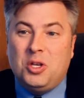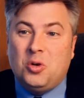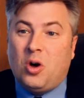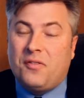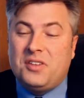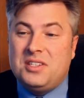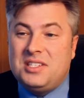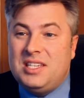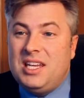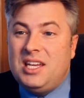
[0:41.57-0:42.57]
You'll often
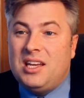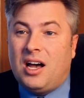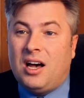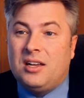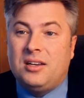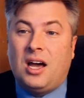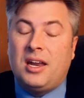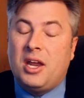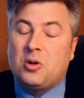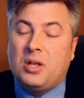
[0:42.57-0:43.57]
see on,
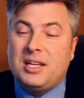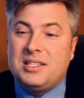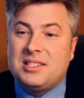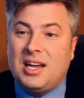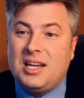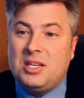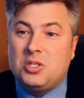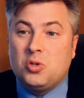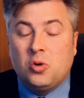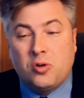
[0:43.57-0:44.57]
on airline
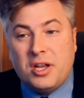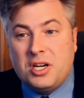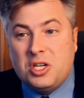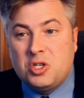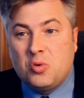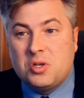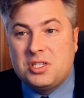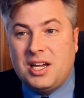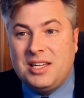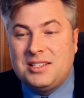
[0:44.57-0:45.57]
sites or credit issuer
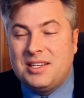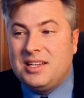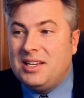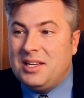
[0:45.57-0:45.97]
sites